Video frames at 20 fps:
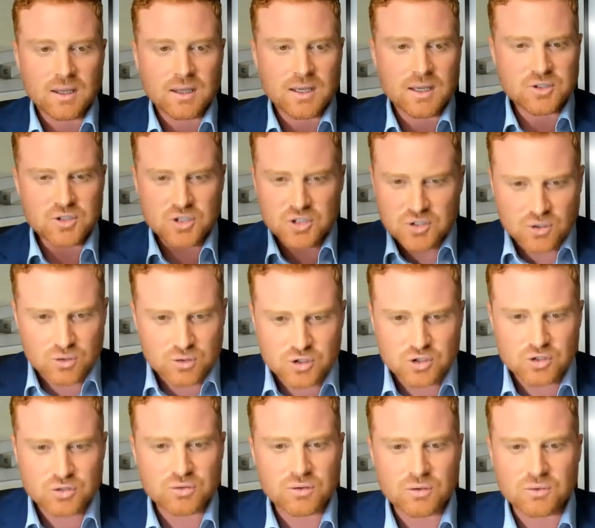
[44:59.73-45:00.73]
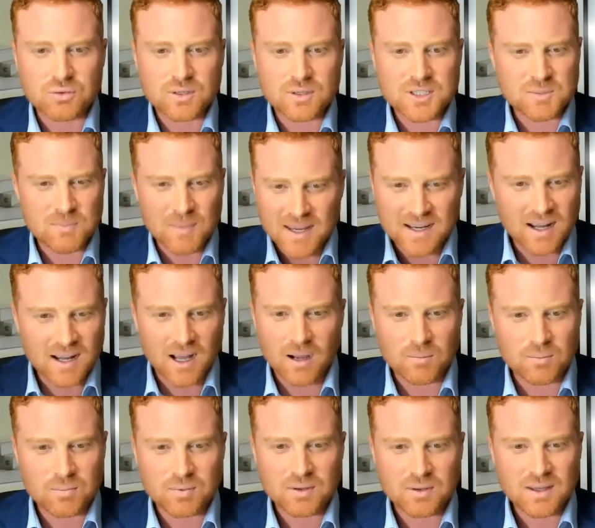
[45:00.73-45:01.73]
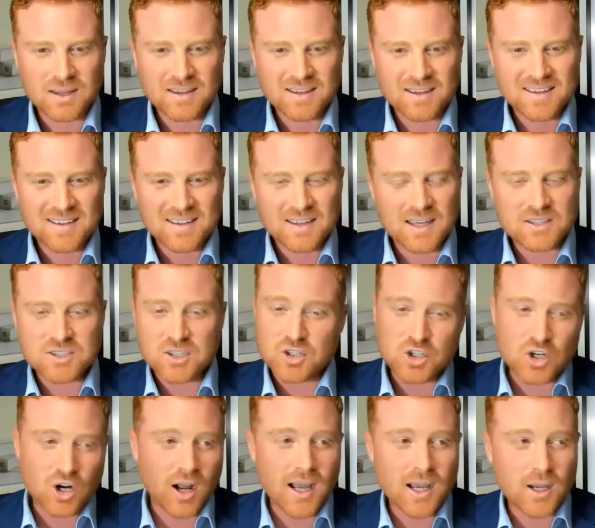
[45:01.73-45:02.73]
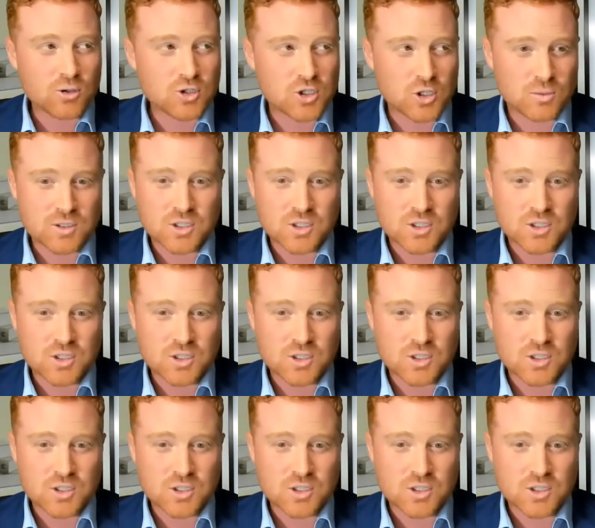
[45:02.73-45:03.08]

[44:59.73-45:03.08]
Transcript: it's just not true it's made up as a child, you were